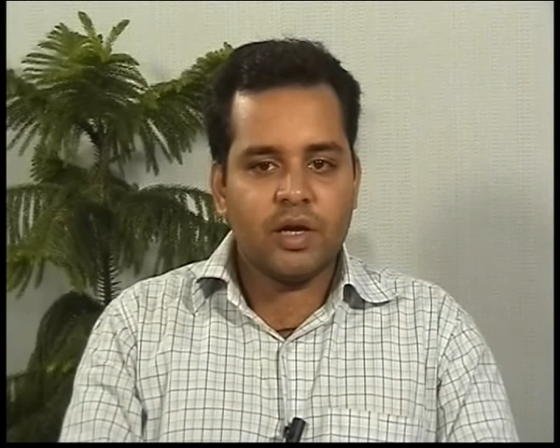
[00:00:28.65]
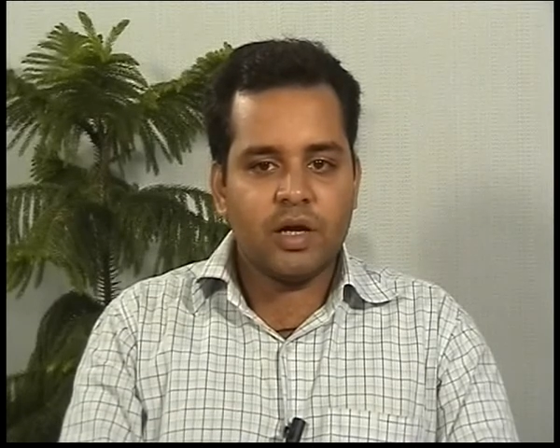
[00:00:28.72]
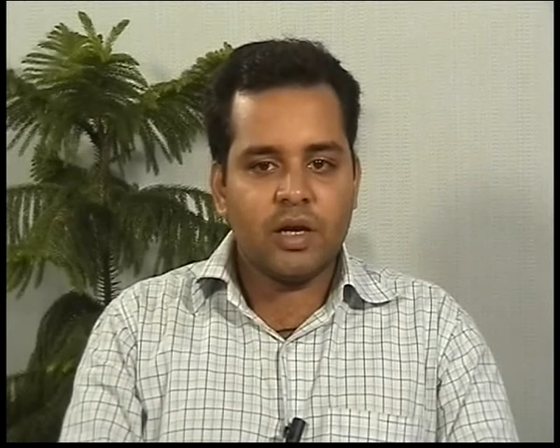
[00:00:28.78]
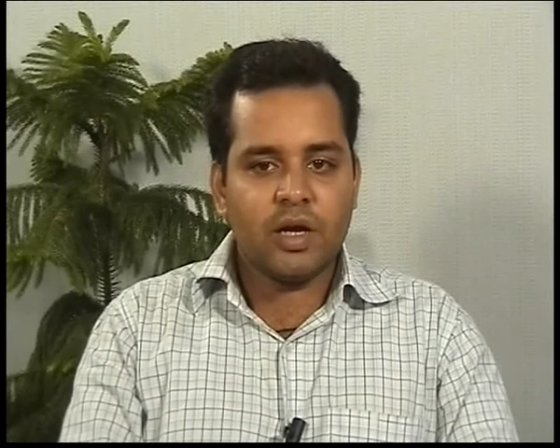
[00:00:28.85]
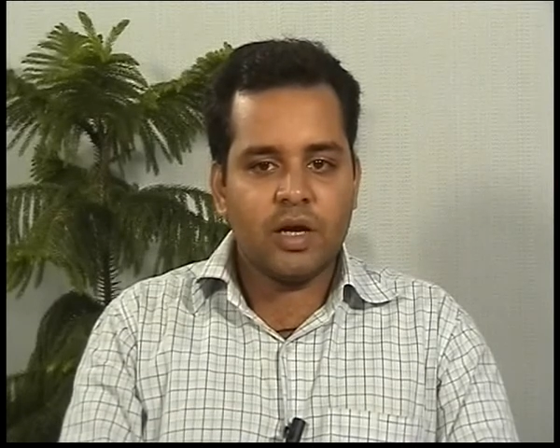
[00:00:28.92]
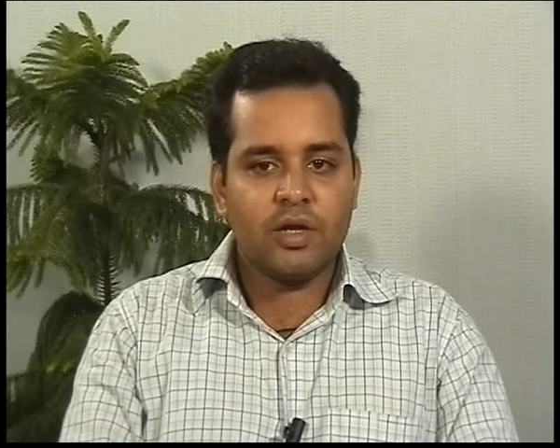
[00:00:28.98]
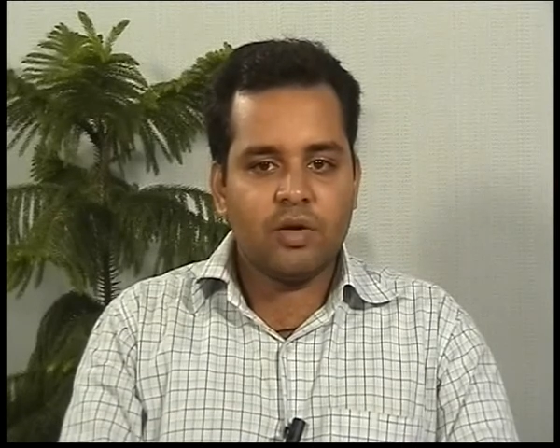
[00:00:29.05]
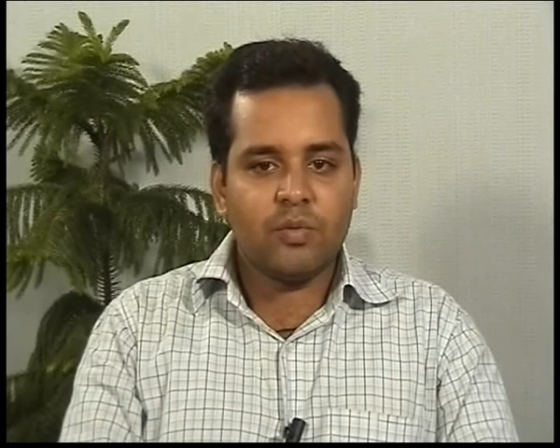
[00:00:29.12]
a
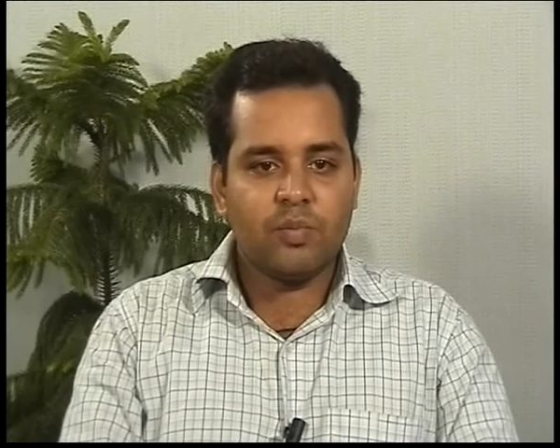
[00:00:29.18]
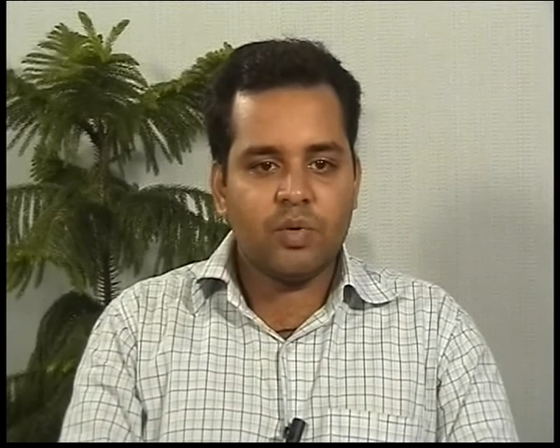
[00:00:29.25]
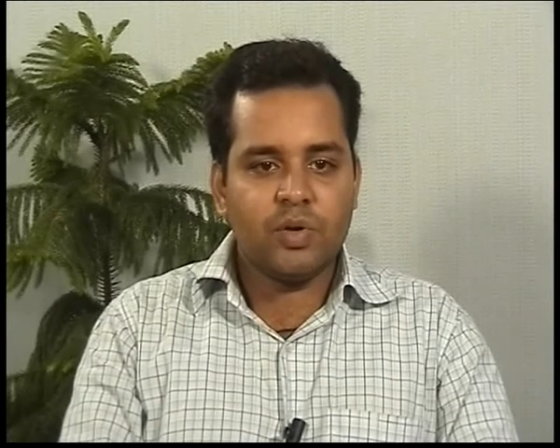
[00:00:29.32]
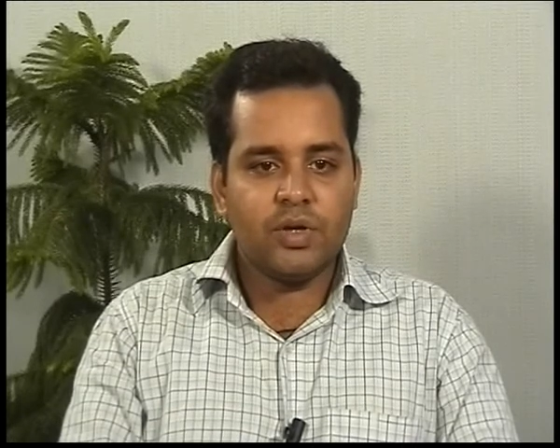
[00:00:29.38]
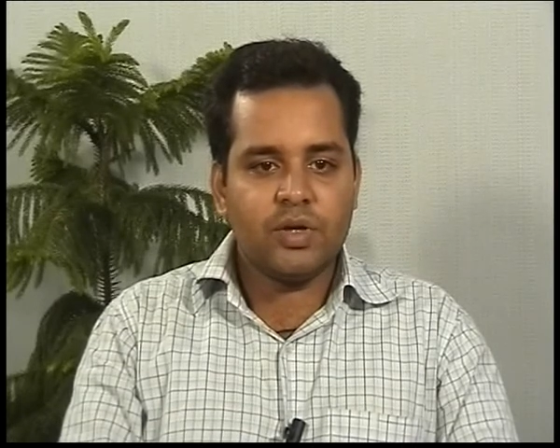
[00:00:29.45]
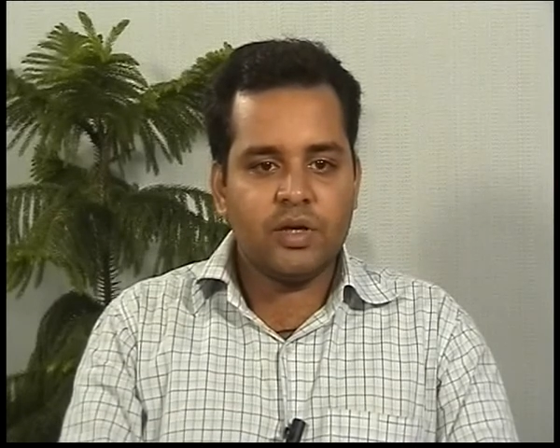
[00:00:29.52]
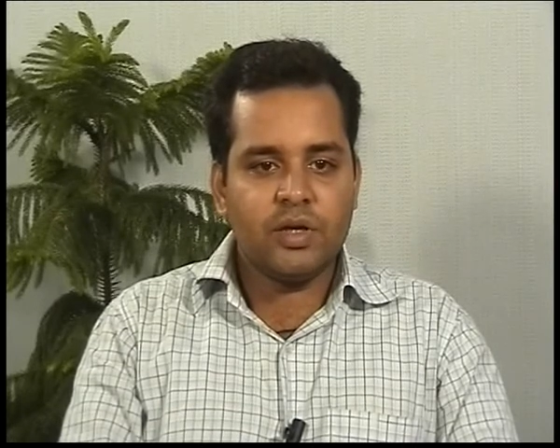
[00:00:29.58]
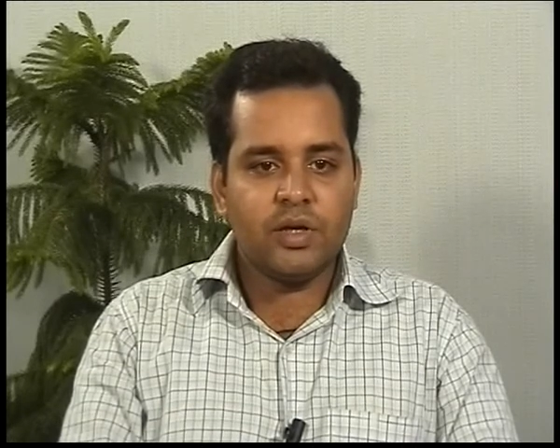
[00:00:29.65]
line of
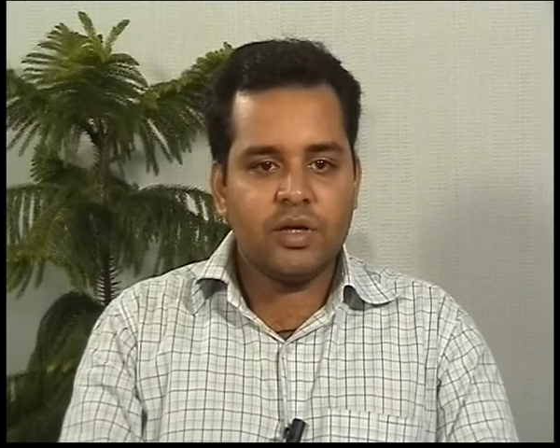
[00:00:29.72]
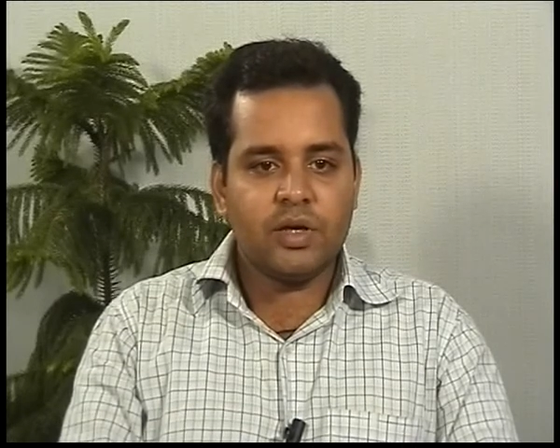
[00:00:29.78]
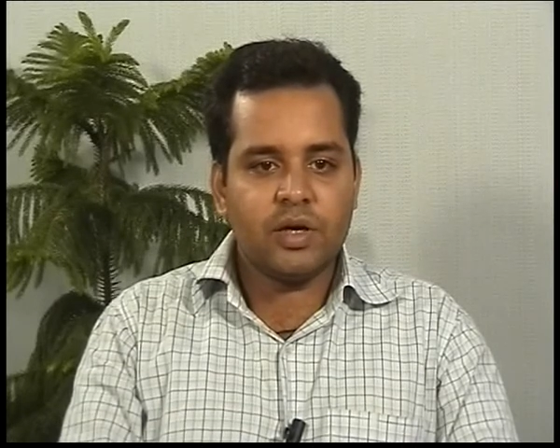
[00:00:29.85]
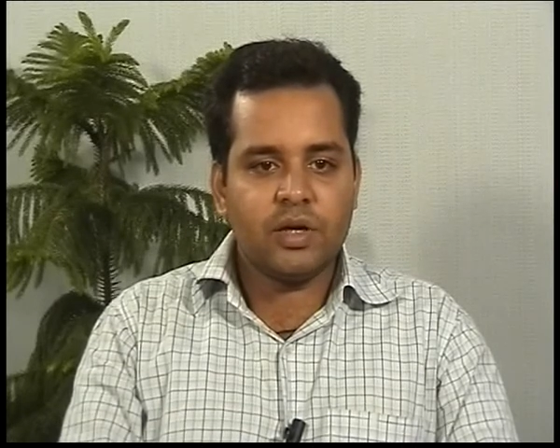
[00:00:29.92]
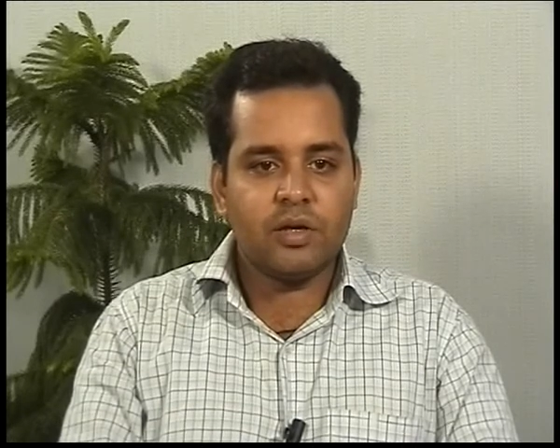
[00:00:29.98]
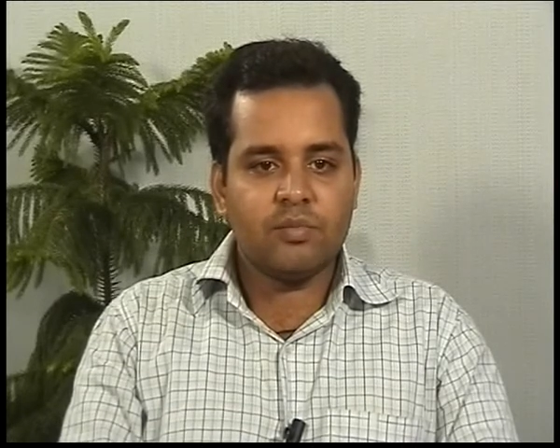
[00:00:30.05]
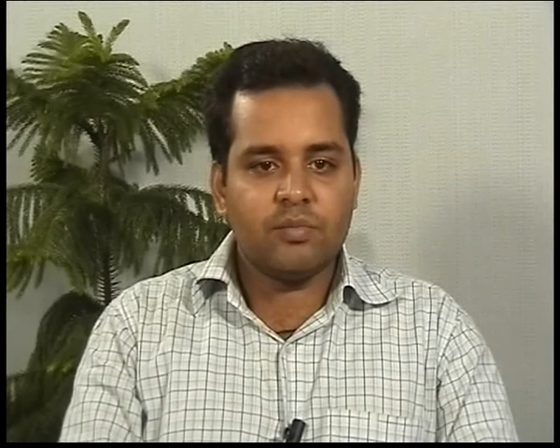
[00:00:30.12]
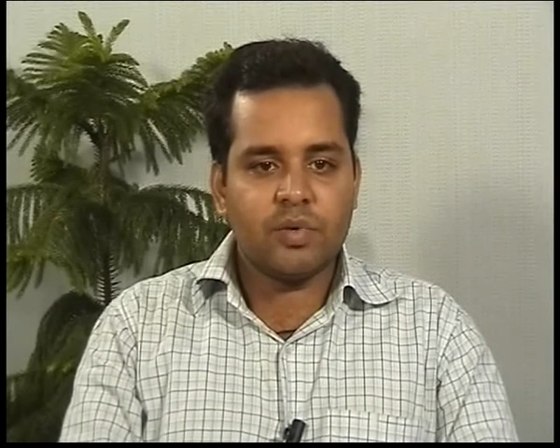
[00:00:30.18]
poetry, a
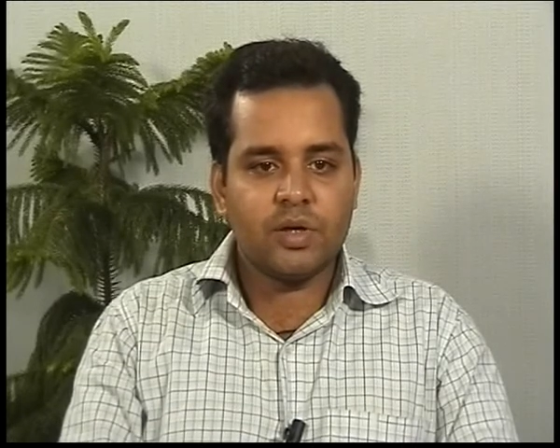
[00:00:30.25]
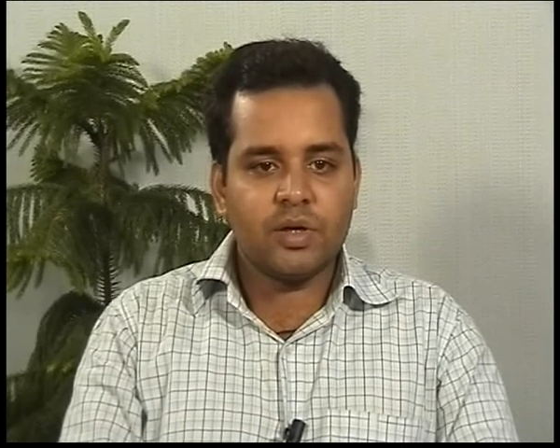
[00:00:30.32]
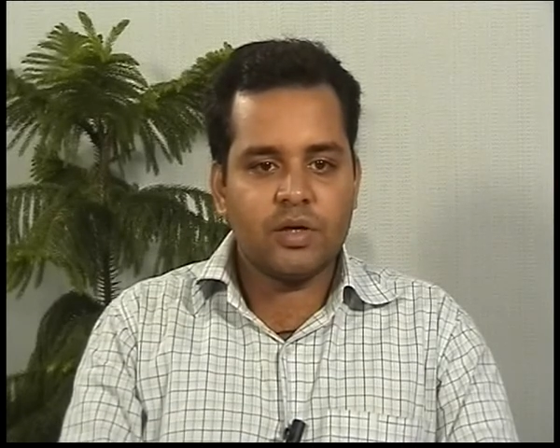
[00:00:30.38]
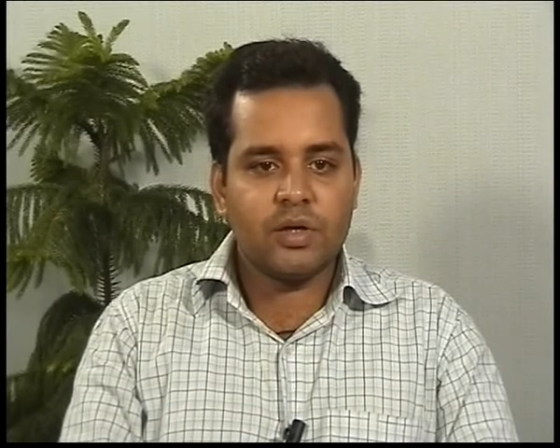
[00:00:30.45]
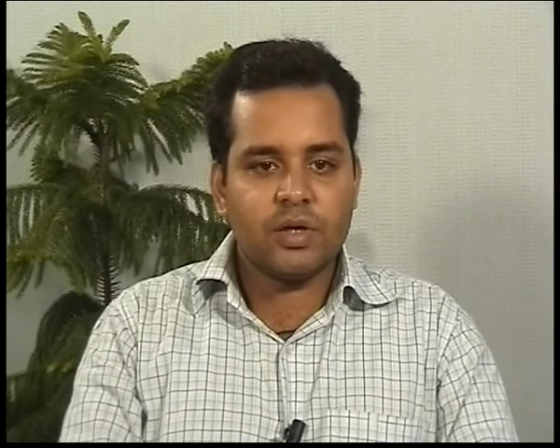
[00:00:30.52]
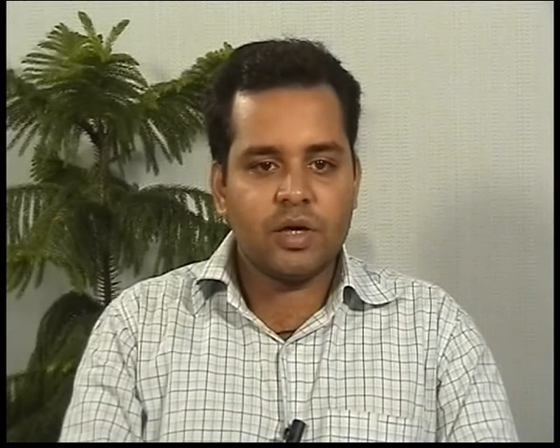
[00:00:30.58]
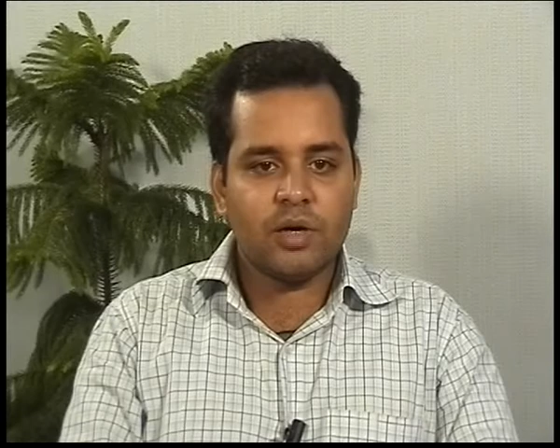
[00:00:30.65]
number,